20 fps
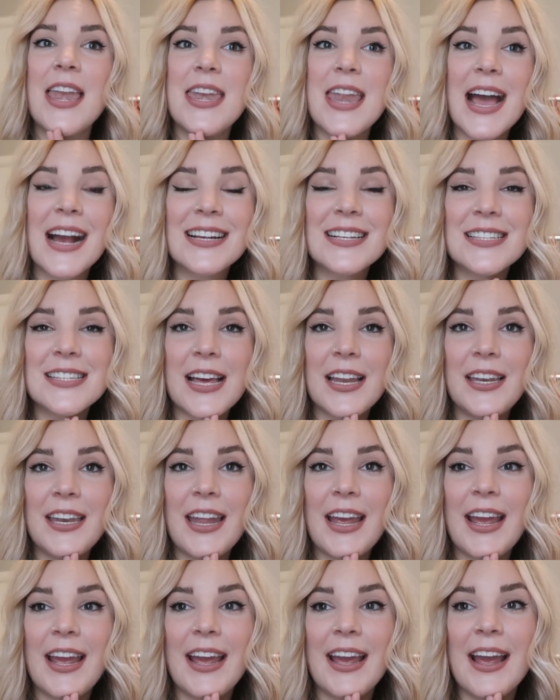next
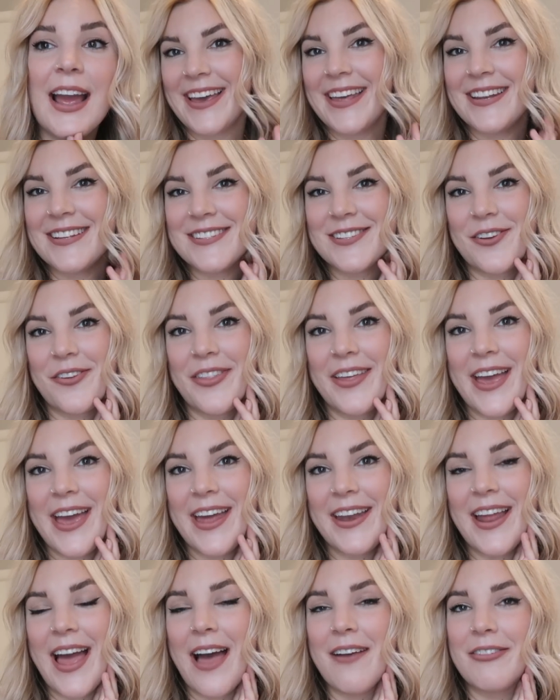Sunday. And until
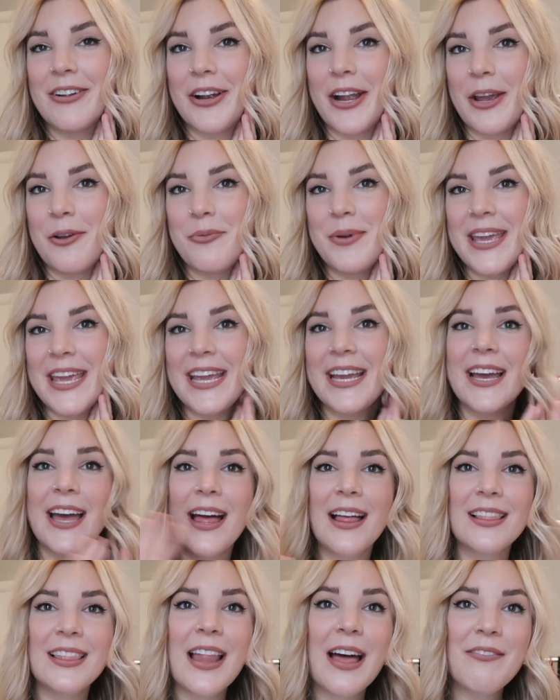then, have a great week.
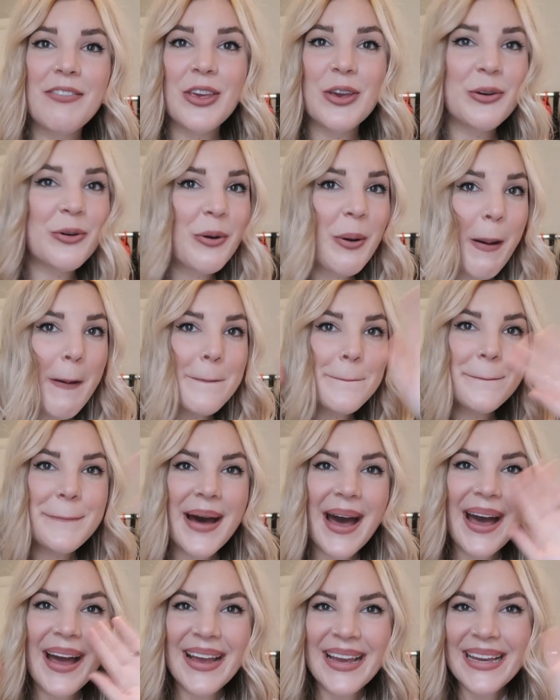Love you.
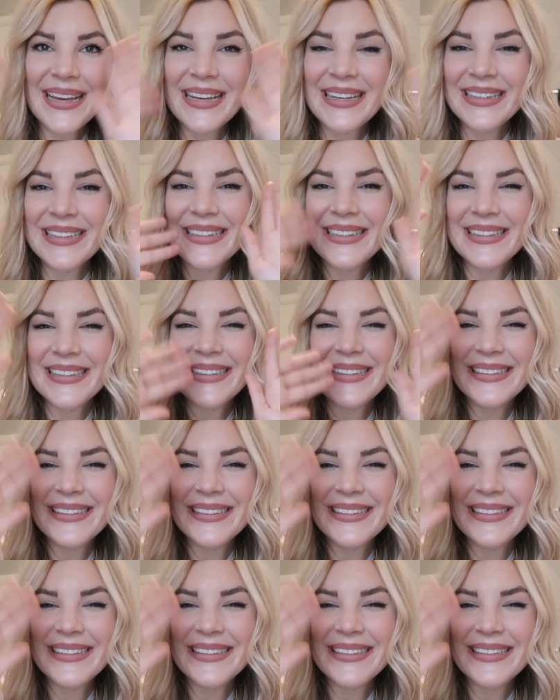Bye.